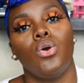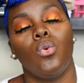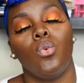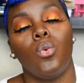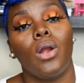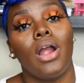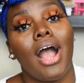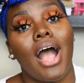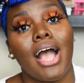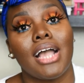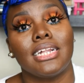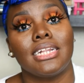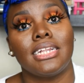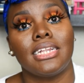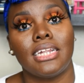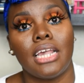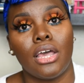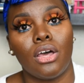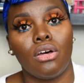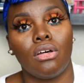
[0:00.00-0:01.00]
where I
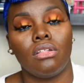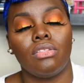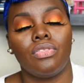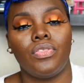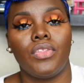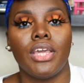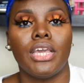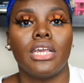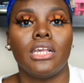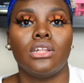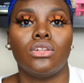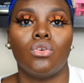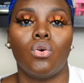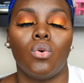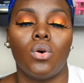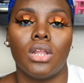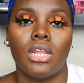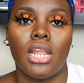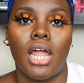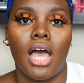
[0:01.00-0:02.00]
sell things
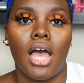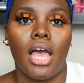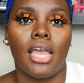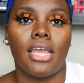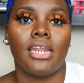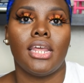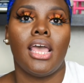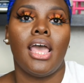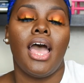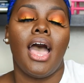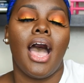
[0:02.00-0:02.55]
online.